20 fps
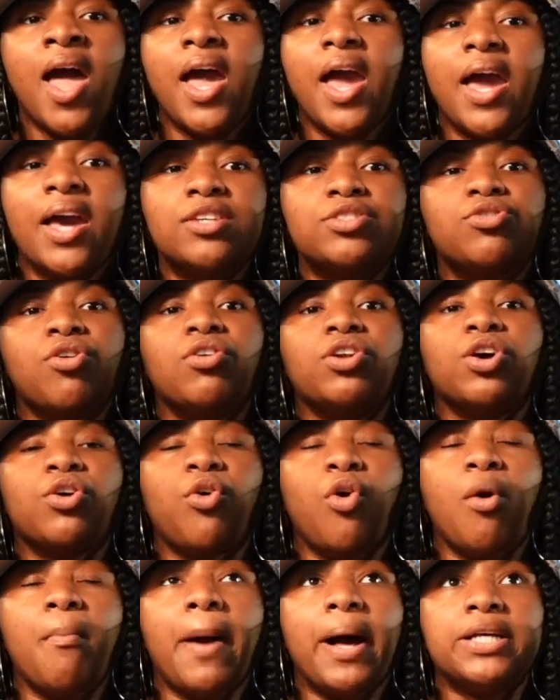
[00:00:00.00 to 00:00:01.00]
It's going to
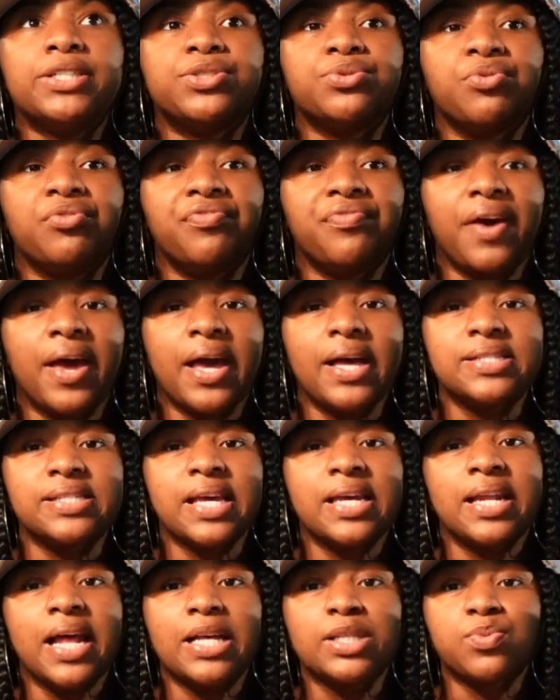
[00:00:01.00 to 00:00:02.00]
go by so fast.
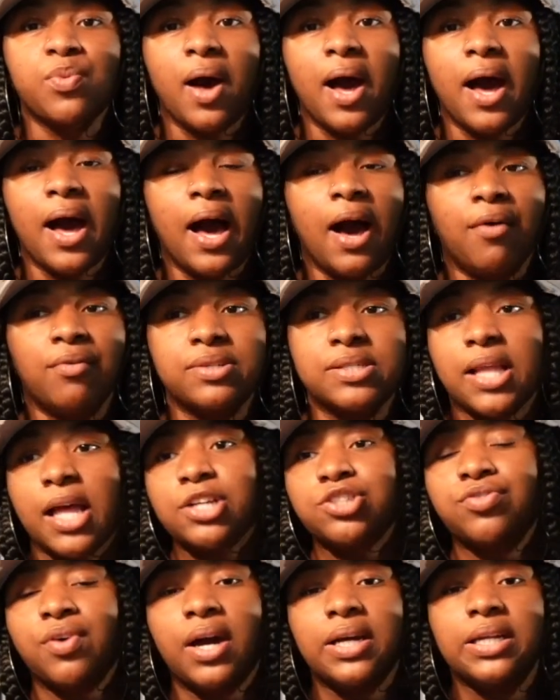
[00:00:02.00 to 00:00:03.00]
And that's why I was,
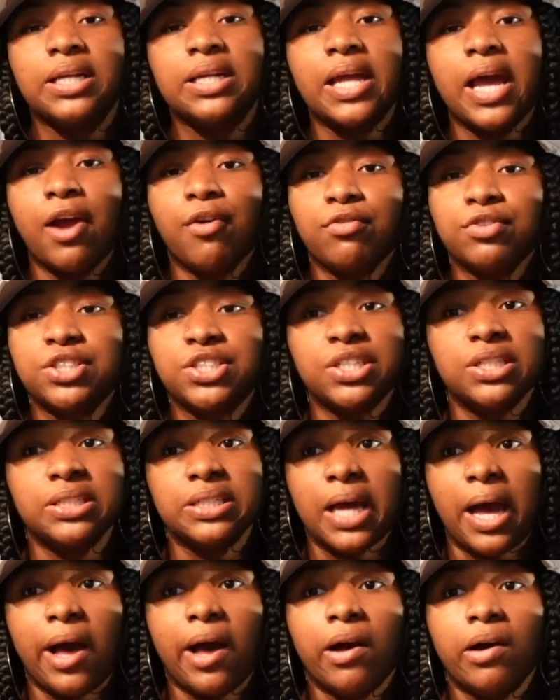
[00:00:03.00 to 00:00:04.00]
like, trying to narrow shit
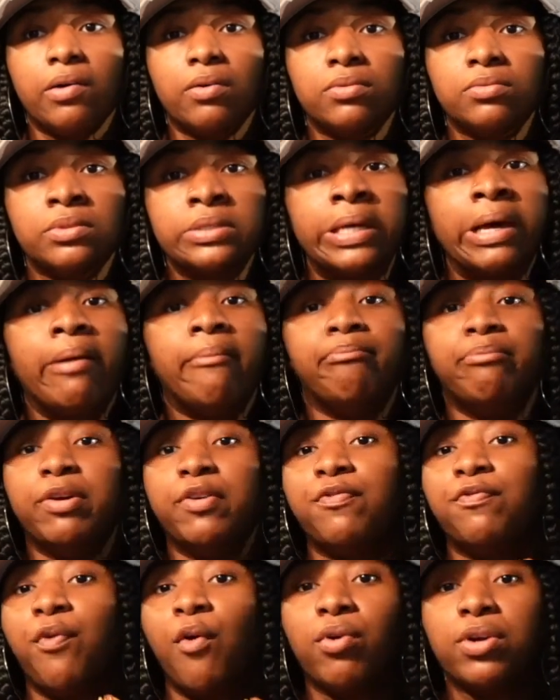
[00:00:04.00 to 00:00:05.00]
down
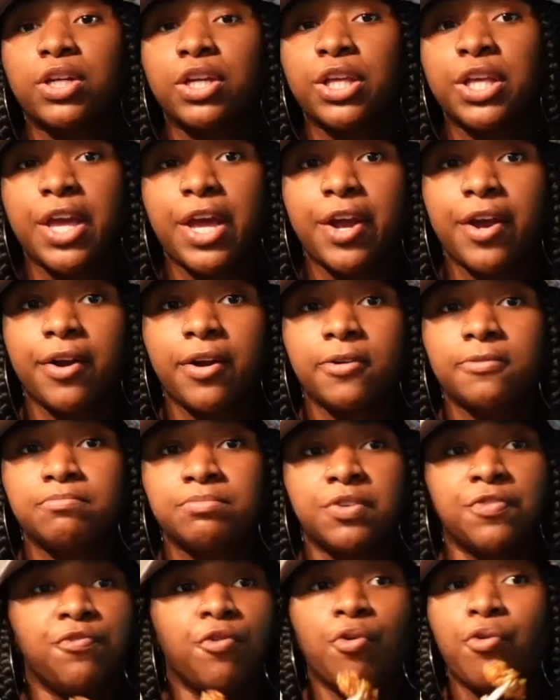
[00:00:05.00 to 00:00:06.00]
before the year.
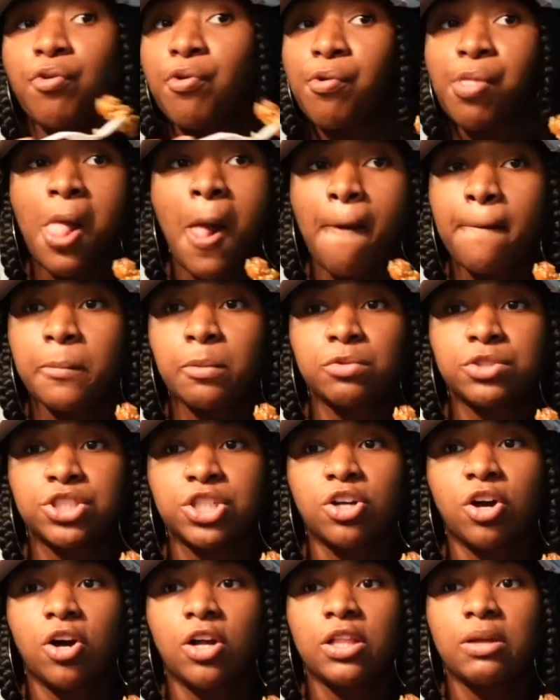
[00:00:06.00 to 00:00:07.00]
Before,
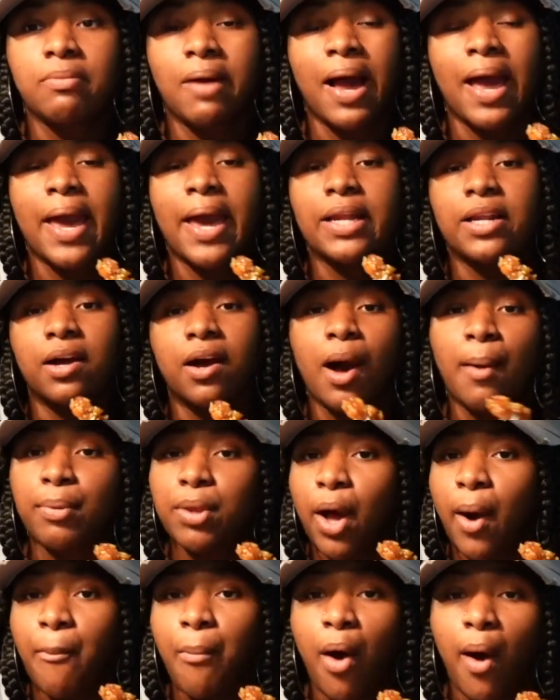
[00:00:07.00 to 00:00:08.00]
I had a couple
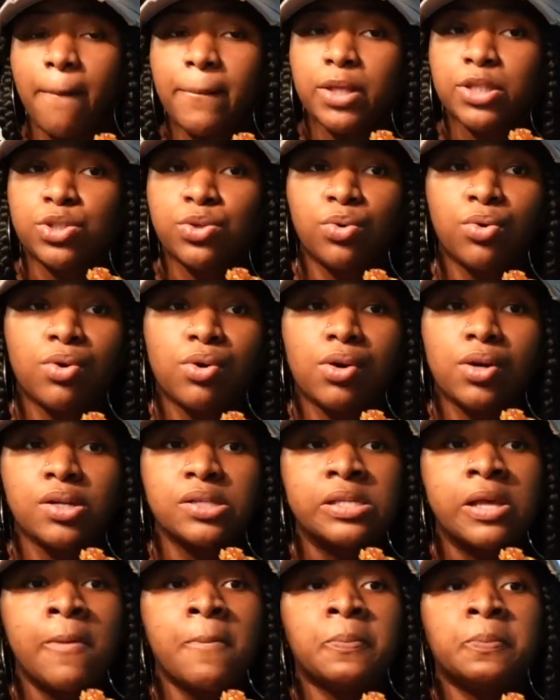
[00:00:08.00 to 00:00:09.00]
of apartment
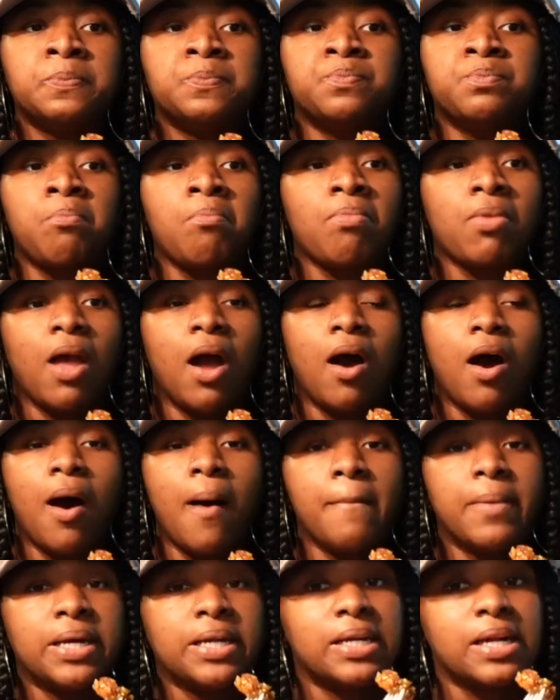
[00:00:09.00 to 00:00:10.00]
tours.
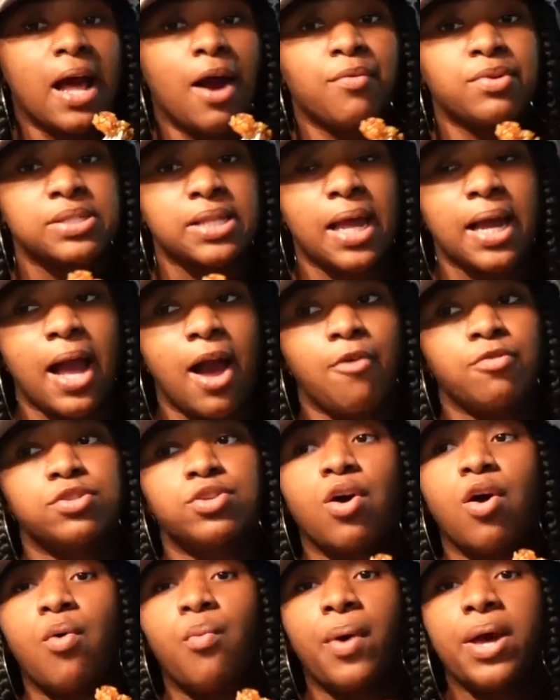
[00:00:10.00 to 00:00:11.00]
And then I was, like, I was
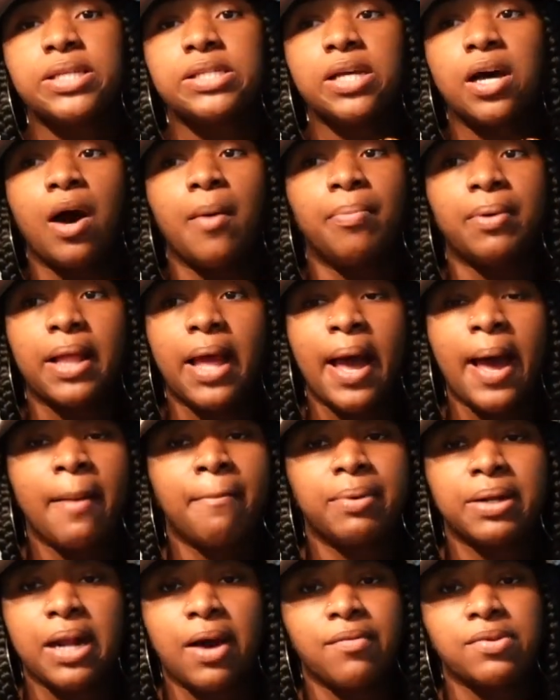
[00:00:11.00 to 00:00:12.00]
going to wait to apply.
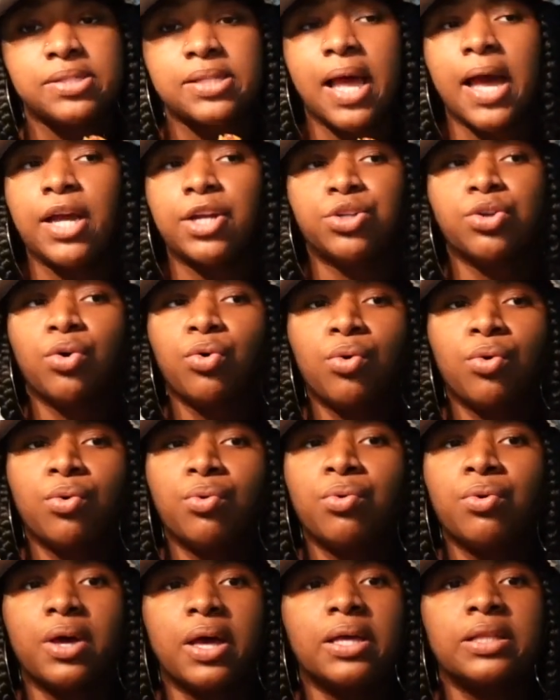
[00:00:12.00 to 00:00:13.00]
But I was, like,
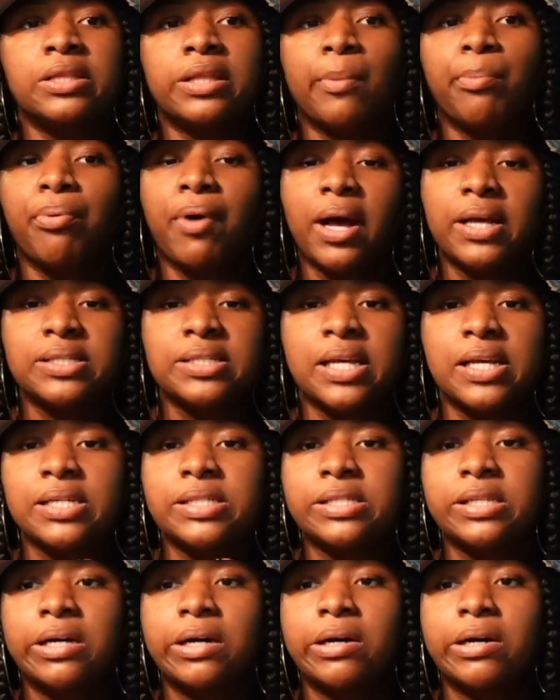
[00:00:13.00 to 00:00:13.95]
no, the process,